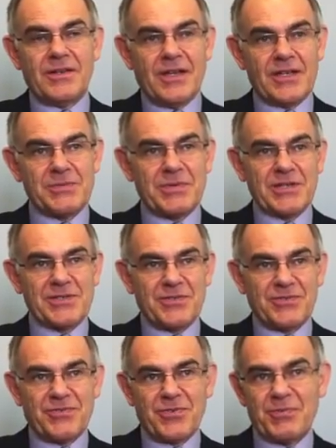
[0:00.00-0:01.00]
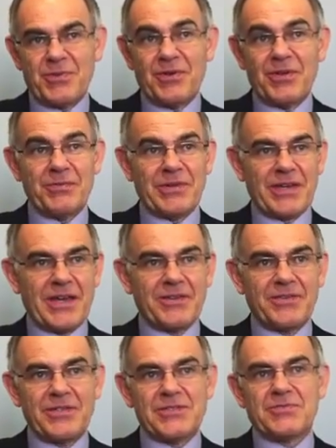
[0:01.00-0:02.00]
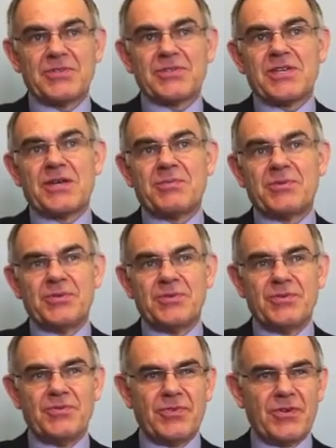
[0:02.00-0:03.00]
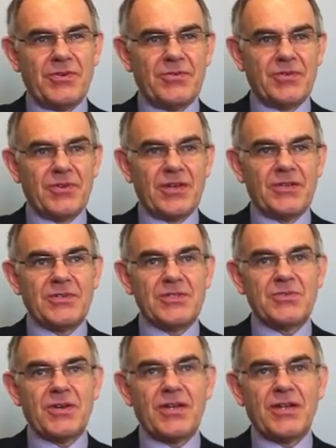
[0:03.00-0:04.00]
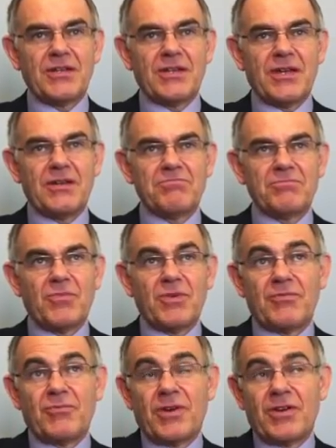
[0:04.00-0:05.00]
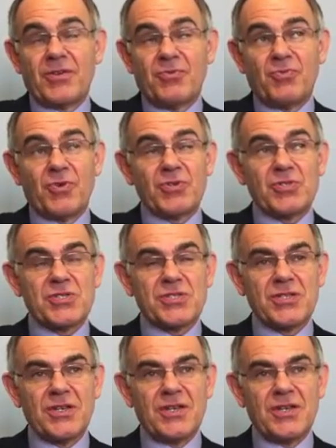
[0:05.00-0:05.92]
the aspects of from Olympic athletes, for example, who do very, very heavy training, that one of the worst